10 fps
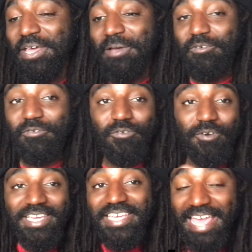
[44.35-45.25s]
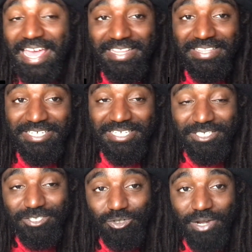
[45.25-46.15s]
Before he had the
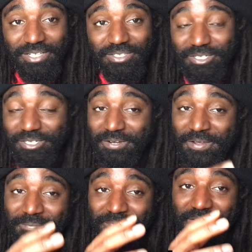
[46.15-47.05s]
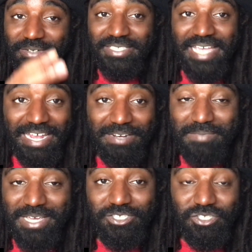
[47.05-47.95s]
trailer, there was
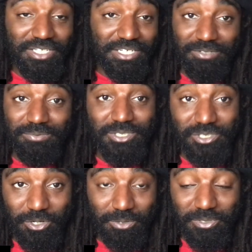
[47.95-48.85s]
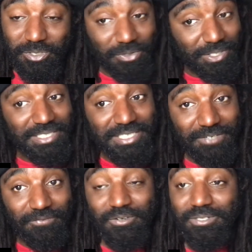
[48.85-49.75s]
animation and it was dope. So this is the
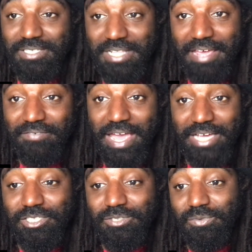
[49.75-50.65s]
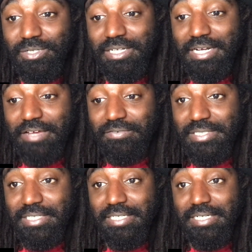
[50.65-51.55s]
first live action one that I've
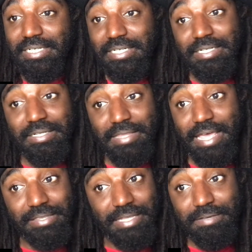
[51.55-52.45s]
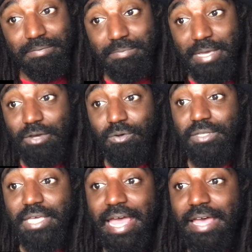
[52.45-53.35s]
seen and that they may
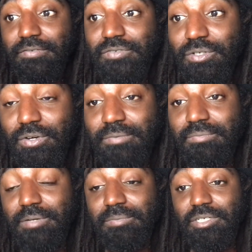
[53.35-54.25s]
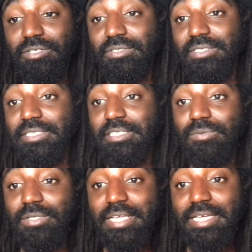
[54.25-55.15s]
only have. So I'm curious to see
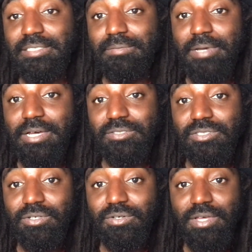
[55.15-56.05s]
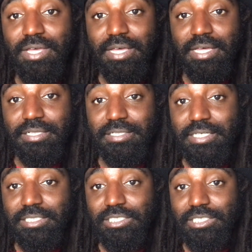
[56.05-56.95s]
what that's about. So
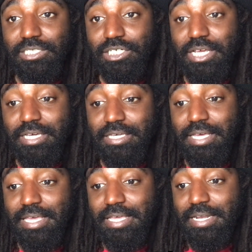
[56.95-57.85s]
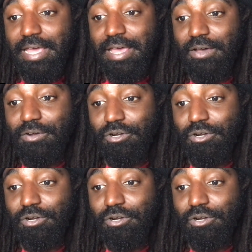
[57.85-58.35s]
let's check it out.